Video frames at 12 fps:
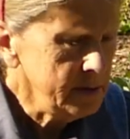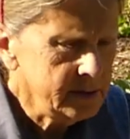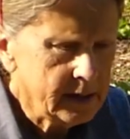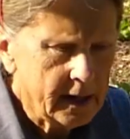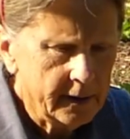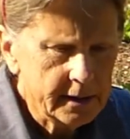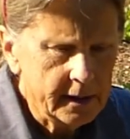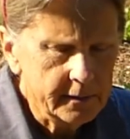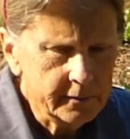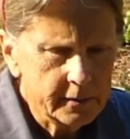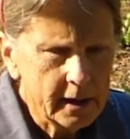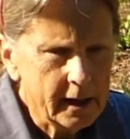and now
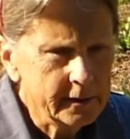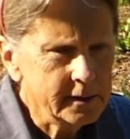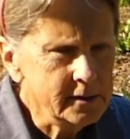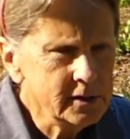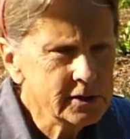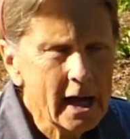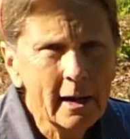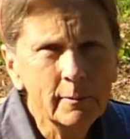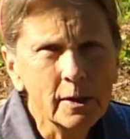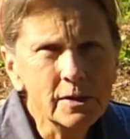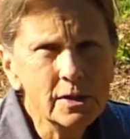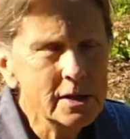they've gotten established